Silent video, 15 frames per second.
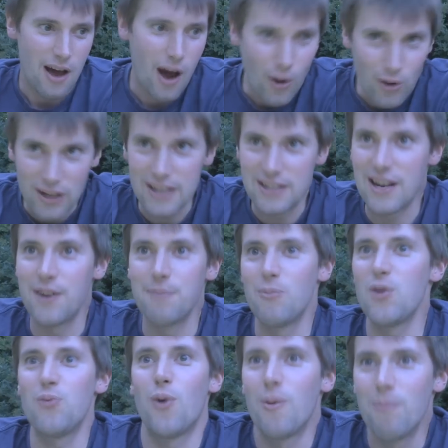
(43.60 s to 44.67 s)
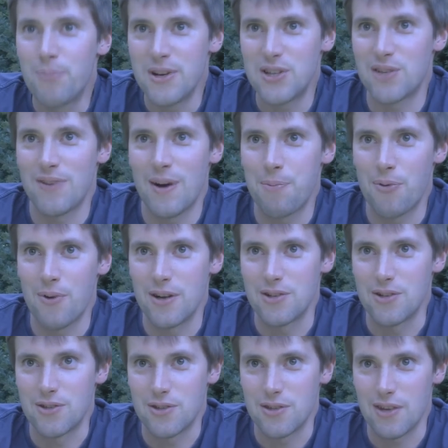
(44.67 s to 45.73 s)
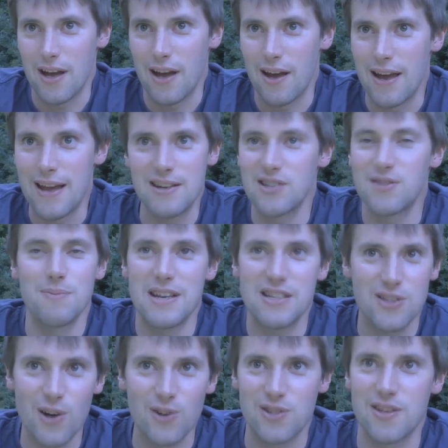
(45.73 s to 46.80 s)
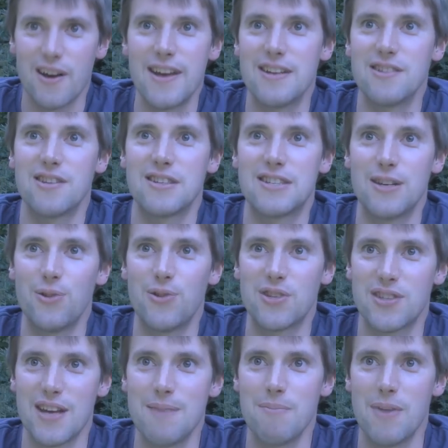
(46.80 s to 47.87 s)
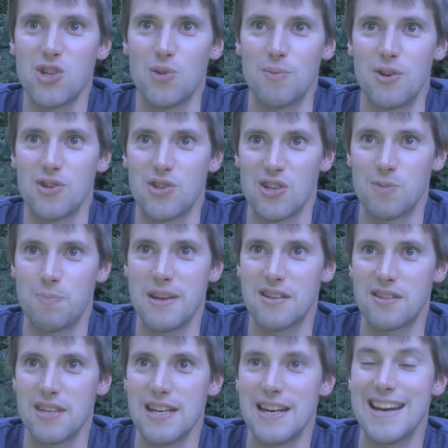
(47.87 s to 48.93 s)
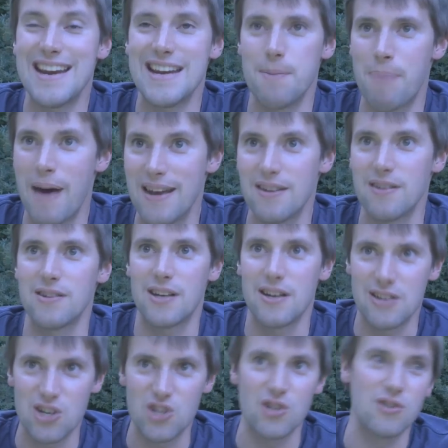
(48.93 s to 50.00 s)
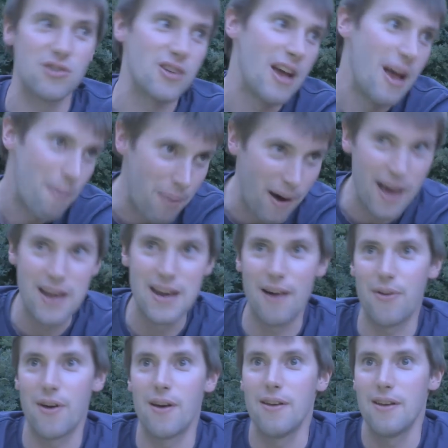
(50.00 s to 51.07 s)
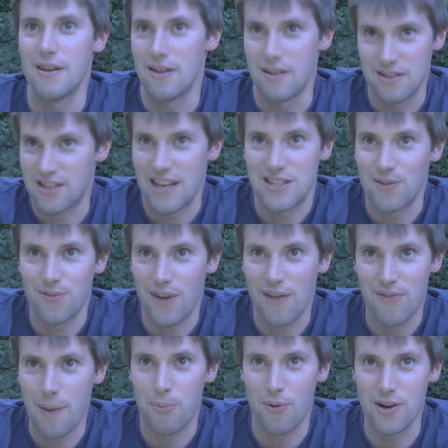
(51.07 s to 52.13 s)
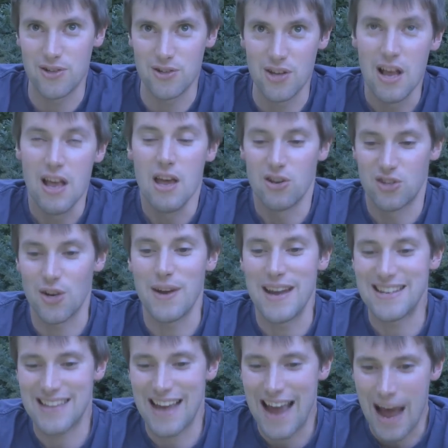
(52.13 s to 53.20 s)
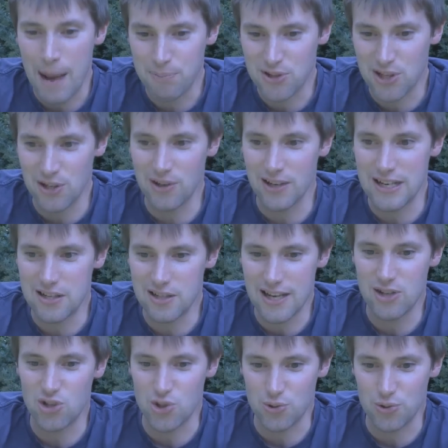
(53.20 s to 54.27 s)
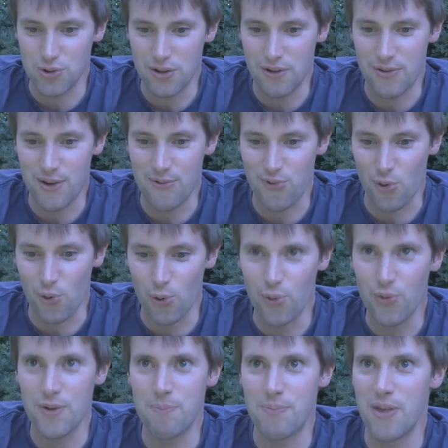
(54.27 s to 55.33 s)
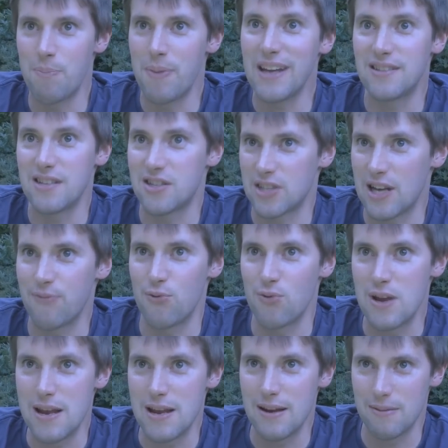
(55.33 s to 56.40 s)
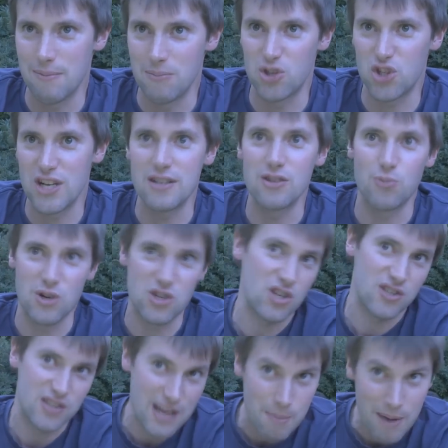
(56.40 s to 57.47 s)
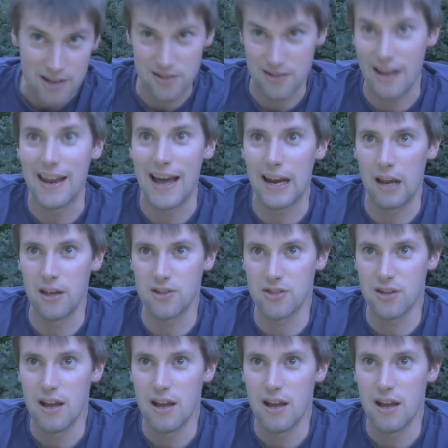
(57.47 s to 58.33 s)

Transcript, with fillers: only done with one piece of apparatus. Uh, it doesn't, it's not science until the same measurement has been seen in independent conditions by another set of, of apparatus. So it's absolutely essential that for all the, the big discovery machines, which are CMS and Atlas,